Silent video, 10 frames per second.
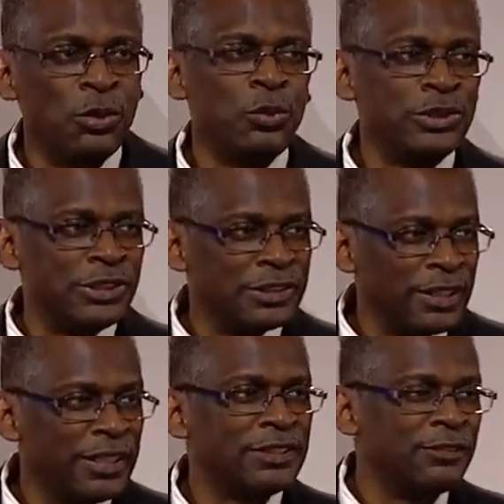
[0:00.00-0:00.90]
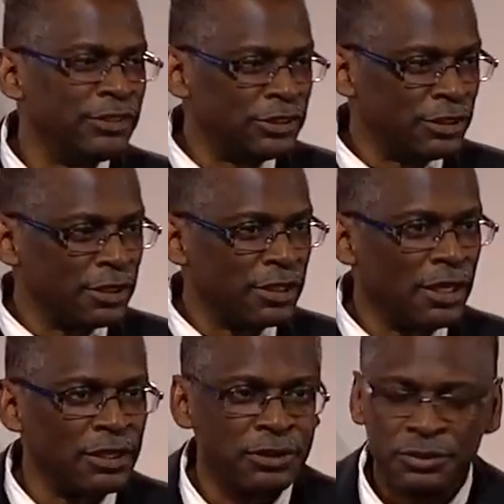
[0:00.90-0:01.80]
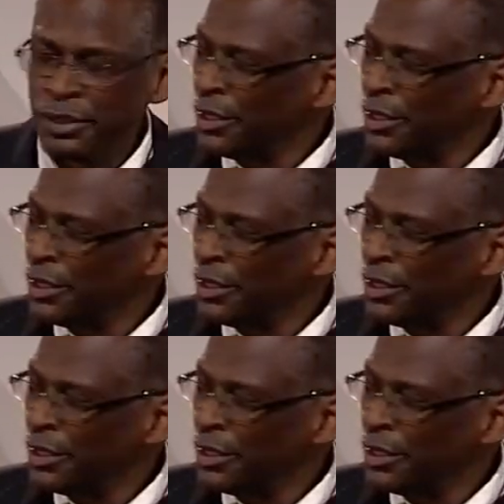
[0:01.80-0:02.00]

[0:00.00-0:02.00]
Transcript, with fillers: which is less efficient than Carnot.